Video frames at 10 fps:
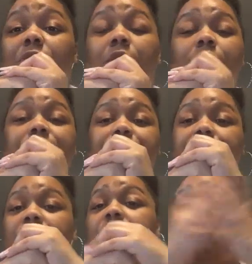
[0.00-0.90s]
Talk.
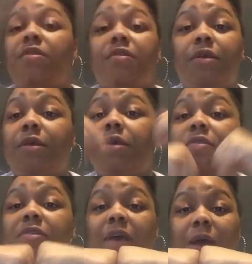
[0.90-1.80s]
It's just
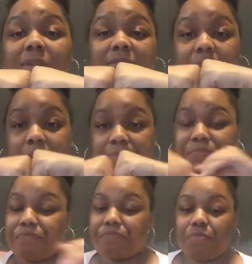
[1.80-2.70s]
how I see it.
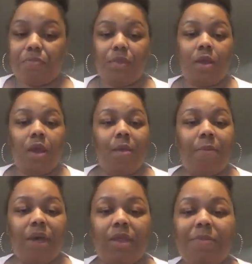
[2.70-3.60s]

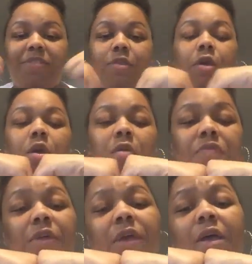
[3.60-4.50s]
But let me start off.